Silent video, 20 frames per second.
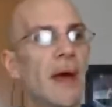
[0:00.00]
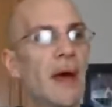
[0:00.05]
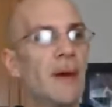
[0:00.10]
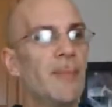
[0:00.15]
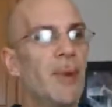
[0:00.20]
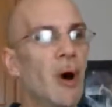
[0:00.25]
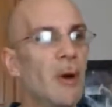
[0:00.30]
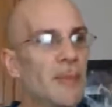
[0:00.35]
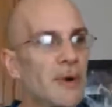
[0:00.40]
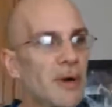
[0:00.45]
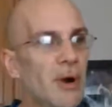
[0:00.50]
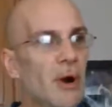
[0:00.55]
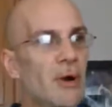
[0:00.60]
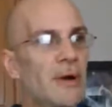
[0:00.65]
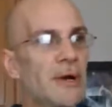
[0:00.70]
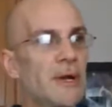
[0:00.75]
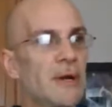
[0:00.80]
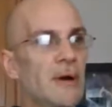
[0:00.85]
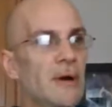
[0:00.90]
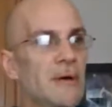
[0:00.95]
And Paul
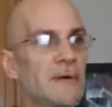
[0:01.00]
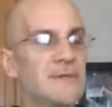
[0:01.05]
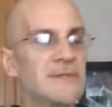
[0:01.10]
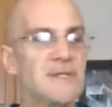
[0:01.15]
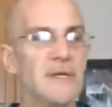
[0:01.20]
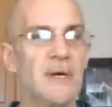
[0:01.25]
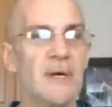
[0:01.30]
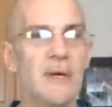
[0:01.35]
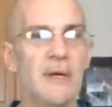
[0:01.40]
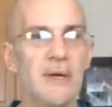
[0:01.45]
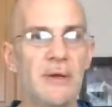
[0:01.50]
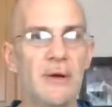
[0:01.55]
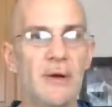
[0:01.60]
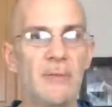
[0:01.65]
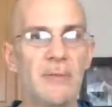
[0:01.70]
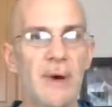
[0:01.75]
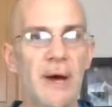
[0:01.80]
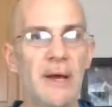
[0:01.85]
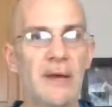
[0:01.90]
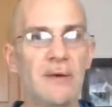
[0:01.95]
McCartney goes,
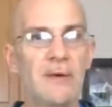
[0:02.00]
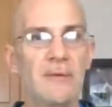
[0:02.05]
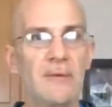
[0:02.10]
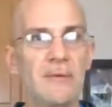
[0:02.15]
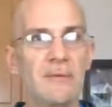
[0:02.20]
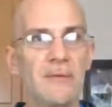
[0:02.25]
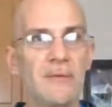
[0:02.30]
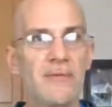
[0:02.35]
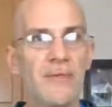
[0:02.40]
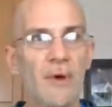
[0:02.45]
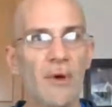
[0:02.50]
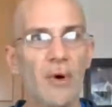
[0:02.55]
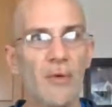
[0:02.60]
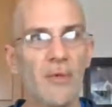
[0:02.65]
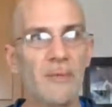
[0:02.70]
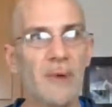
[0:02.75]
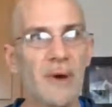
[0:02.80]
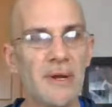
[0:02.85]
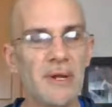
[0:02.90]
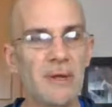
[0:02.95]
Michael, with
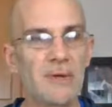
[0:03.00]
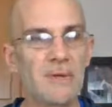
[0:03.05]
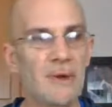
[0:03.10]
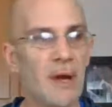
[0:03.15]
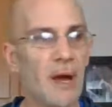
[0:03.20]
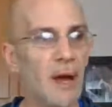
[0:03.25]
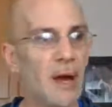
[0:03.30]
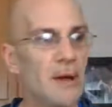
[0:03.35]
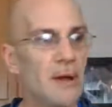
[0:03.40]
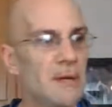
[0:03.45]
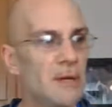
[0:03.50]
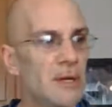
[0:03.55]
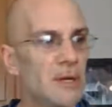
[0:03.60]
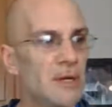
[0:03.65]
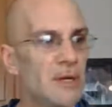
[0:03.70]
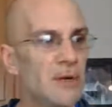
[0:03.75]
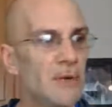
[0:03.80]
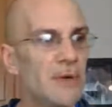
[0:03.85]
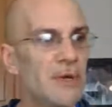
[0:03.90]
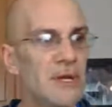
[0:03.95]
all the money you got,
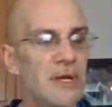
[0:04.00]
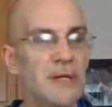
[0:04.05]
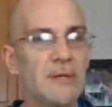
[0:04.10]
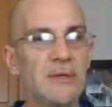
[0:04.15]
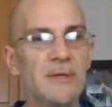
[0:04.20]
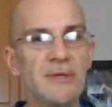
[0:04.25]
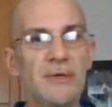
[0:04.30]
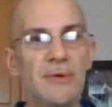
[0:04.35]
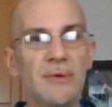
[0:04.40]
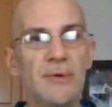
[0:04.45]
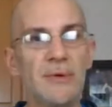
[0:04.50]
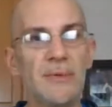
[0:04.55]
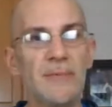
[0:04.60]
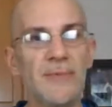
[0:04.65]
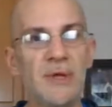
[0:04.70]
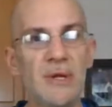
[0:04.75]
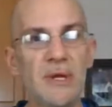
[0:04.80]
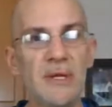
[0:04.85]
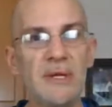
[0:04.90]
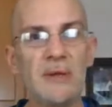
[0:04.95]
you know what you need to do?
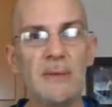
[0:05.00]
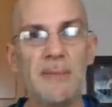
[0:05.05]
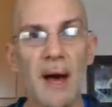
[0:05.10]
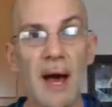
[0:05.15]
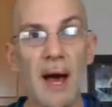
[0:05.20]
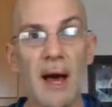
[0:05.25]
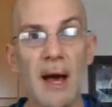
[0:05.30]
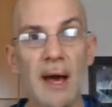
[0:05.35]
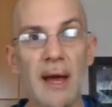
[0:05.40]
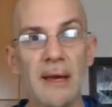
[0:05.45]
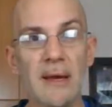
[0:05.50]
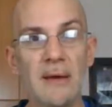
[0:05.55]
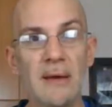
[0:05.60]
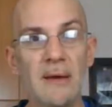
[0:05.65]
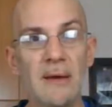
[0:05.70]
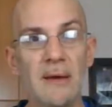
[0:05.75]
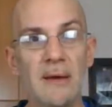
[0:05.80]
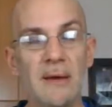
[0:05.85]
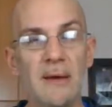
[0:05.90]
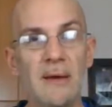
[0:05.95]
You need to buy